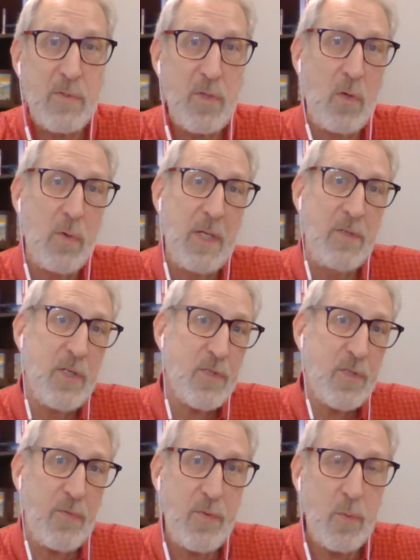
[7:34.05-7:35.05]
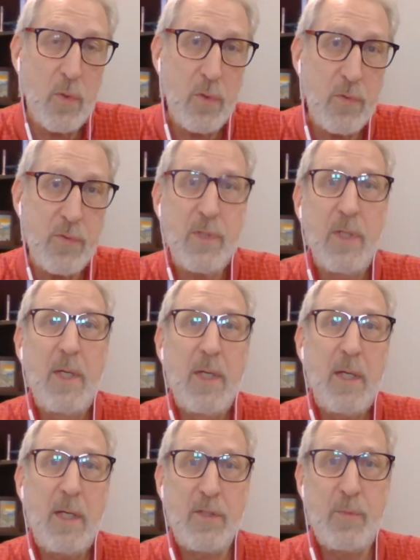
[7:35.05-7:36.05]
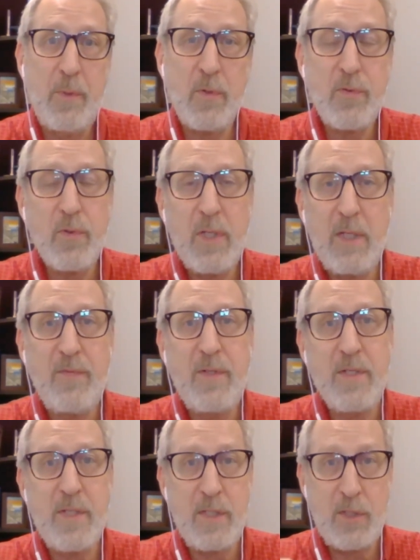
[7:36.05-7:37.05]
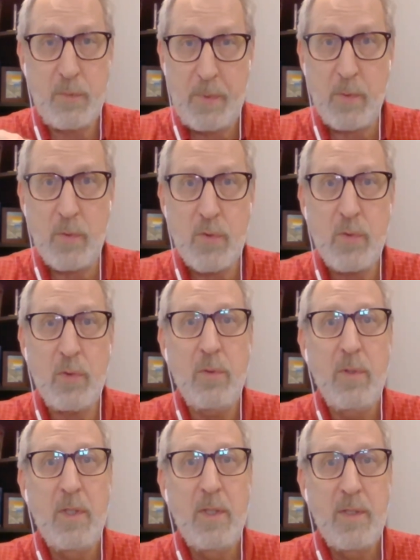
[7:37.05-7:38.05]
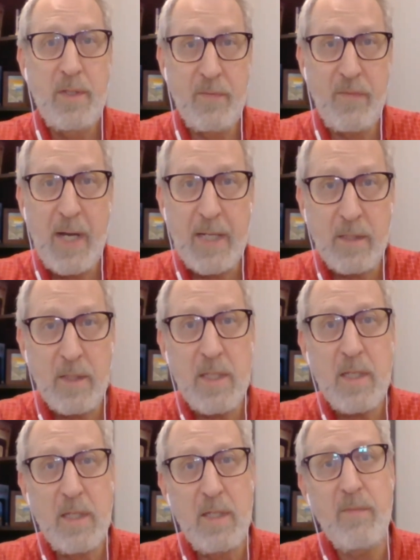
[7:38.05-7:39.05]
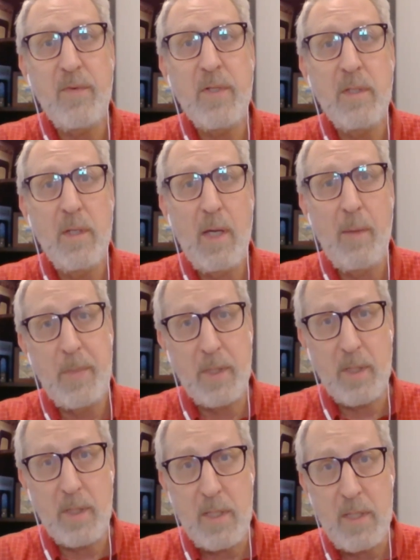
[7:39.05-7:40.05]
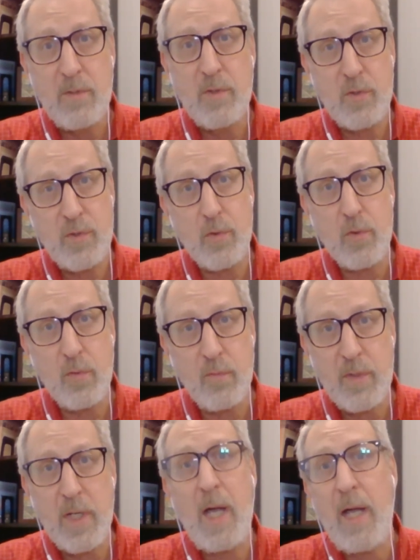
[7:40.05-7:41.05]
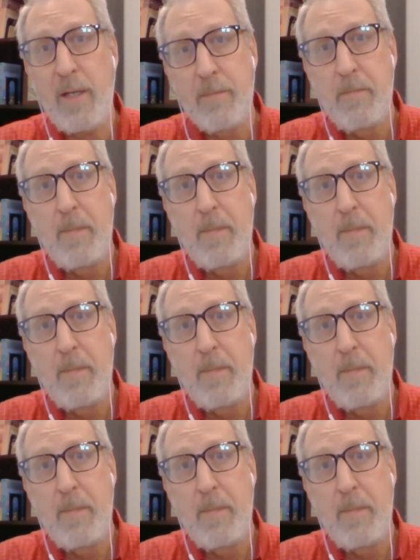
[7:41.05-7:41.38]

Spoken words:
So in just a few words, a spiritual gift is a spiritual, divinely given ability to serve God.